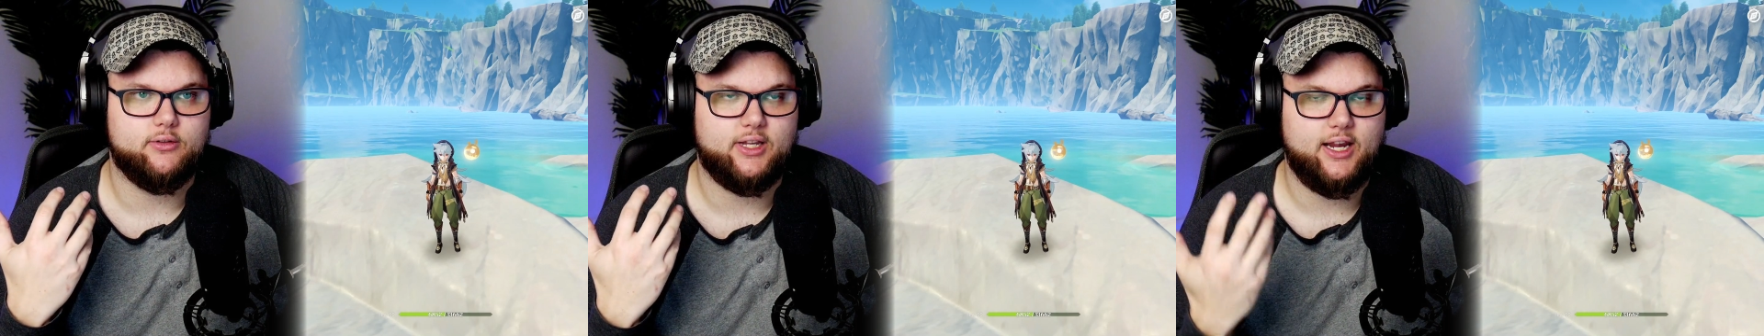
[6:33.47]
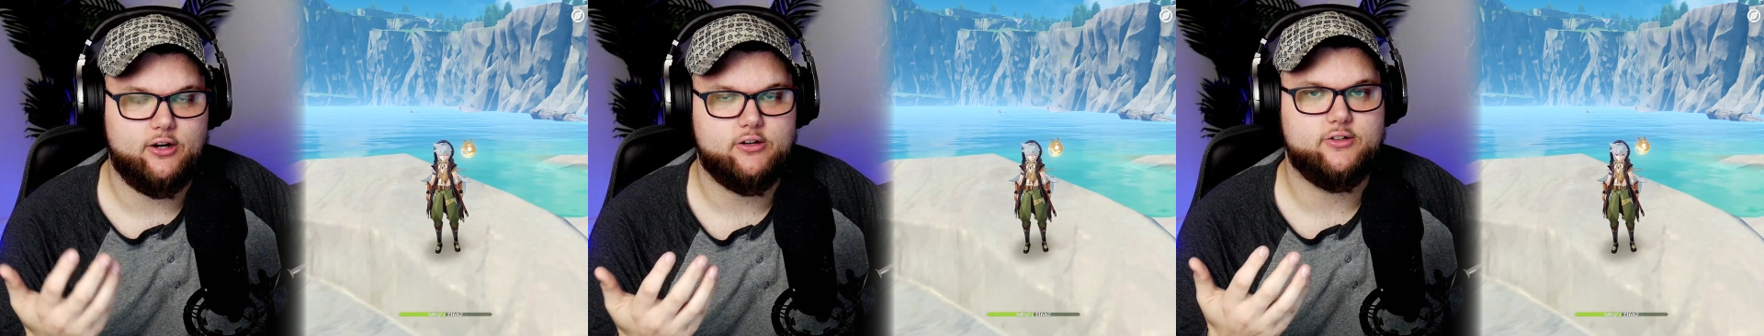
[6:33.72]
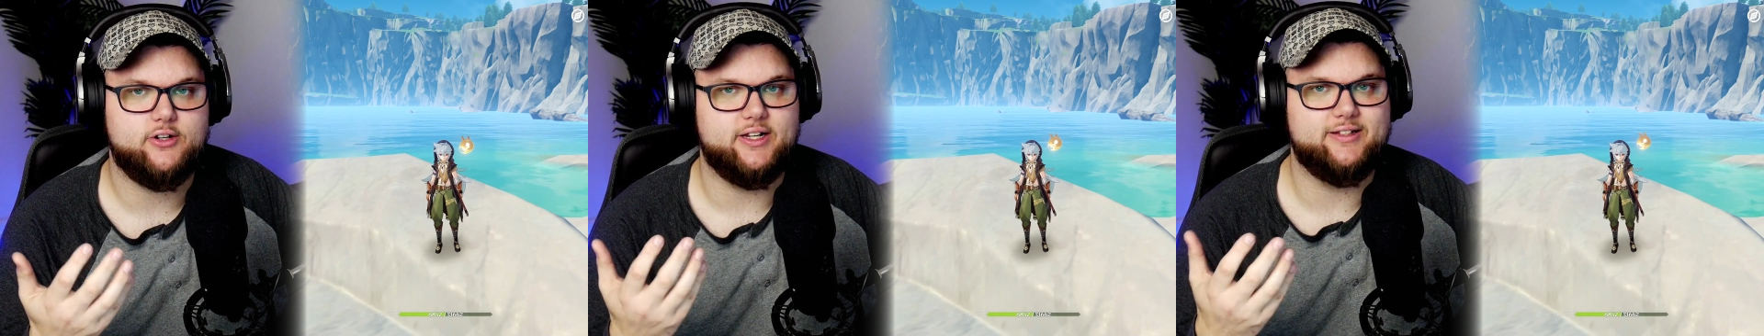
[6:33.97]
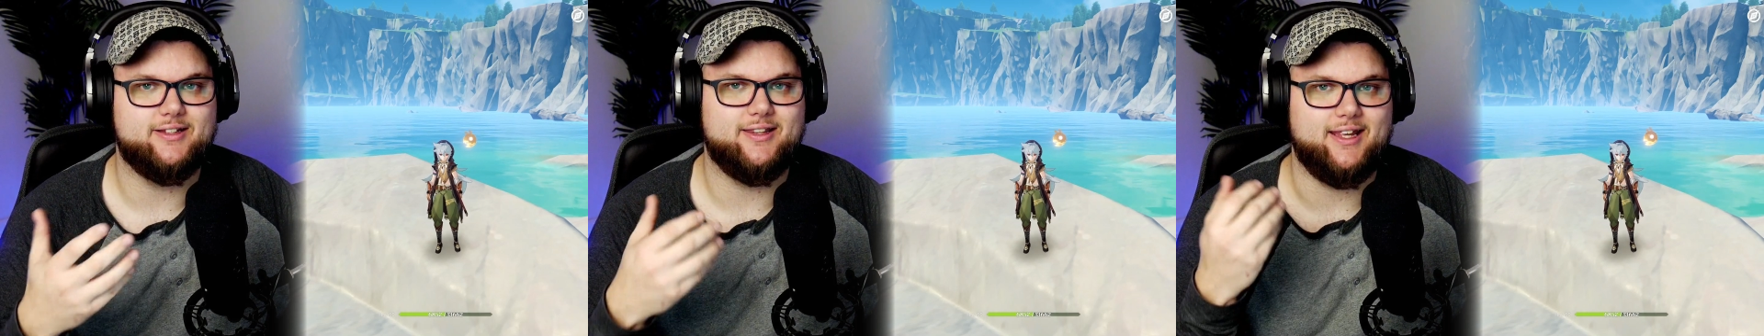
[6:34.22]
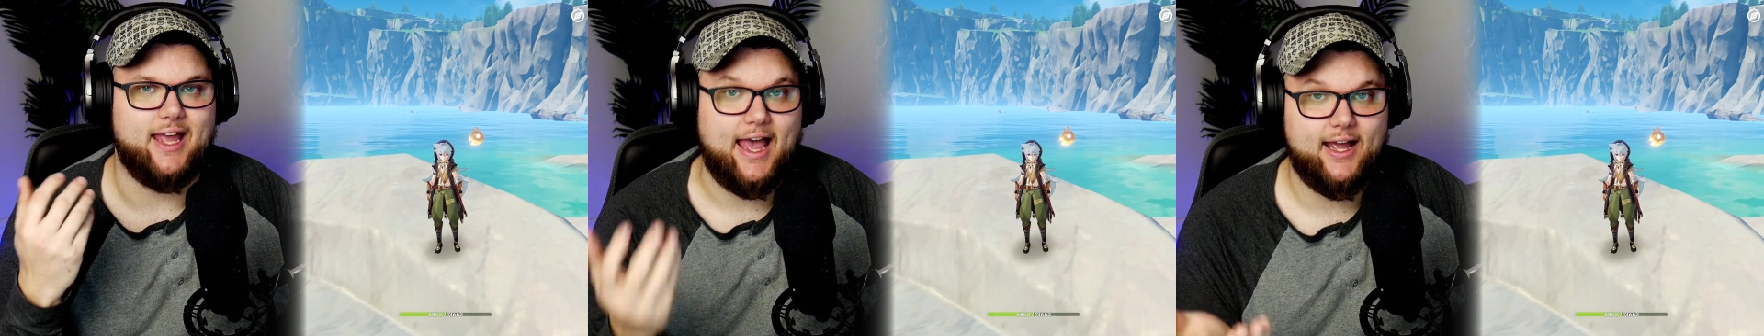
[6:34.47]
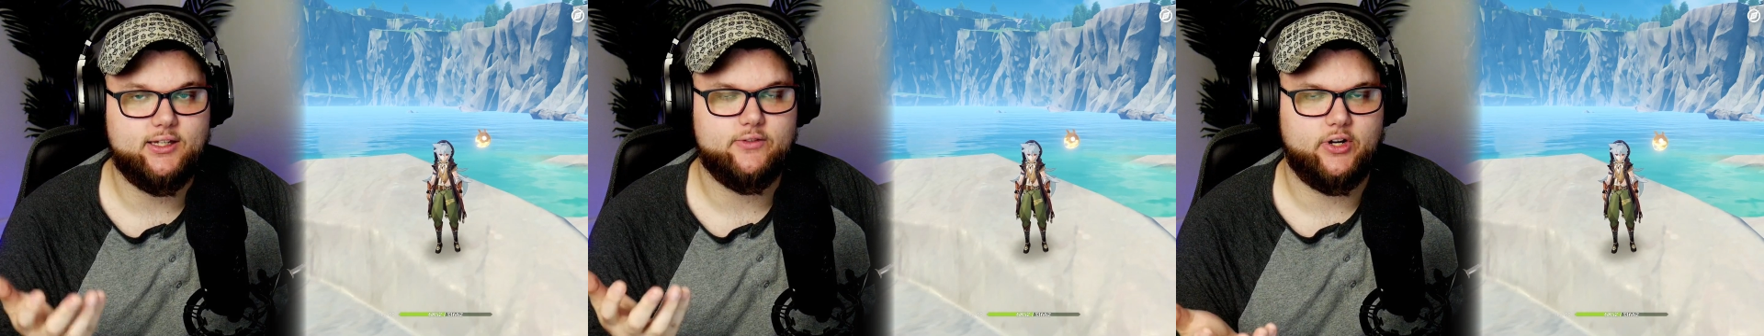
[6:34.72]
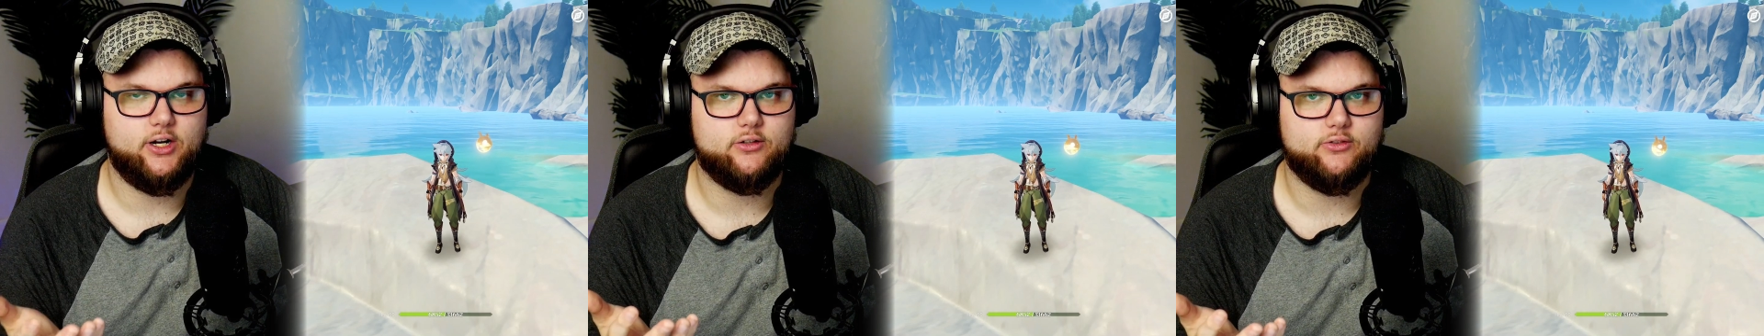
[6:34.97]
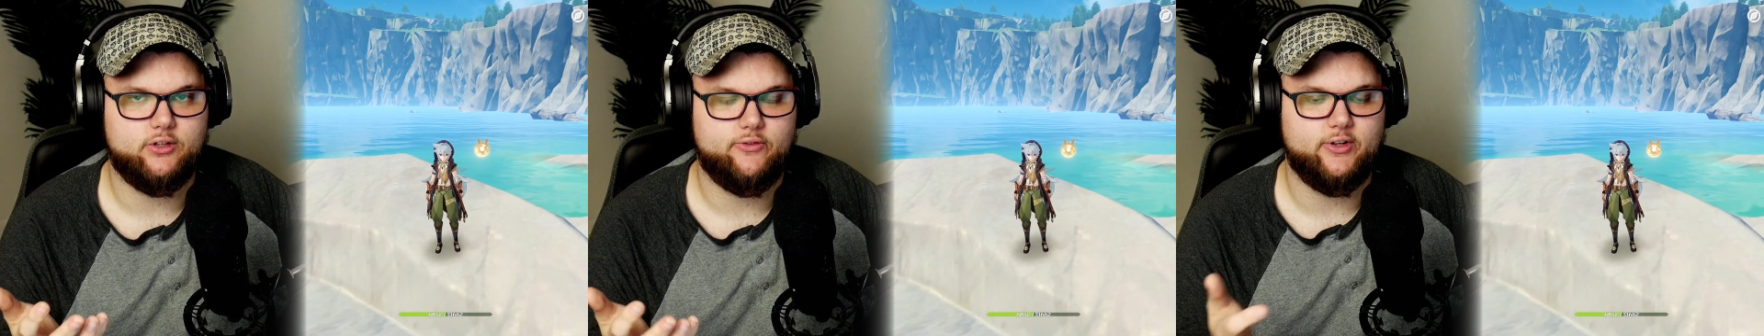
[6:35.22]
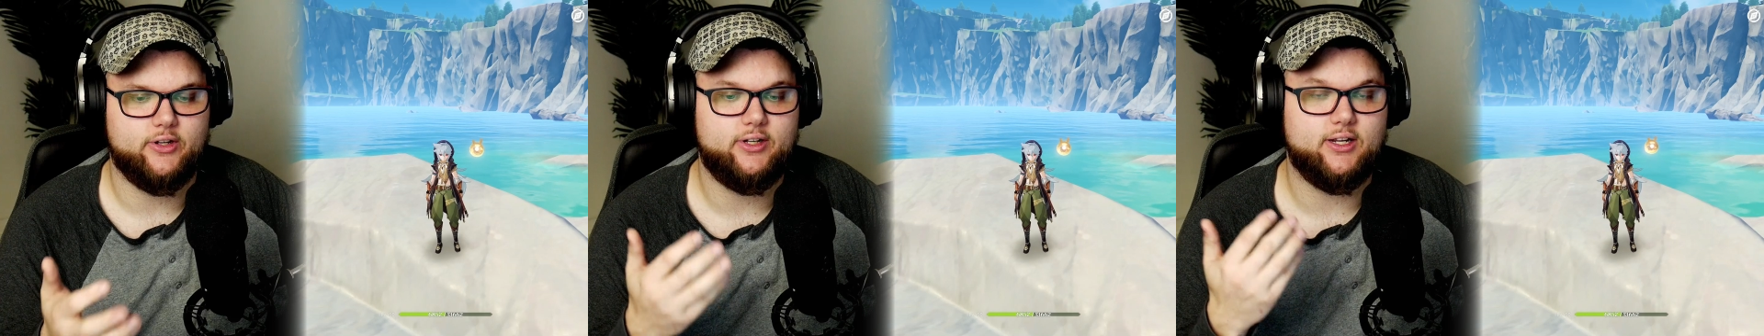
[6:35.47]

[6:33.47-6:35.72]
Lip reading: character isn't the active character on the field,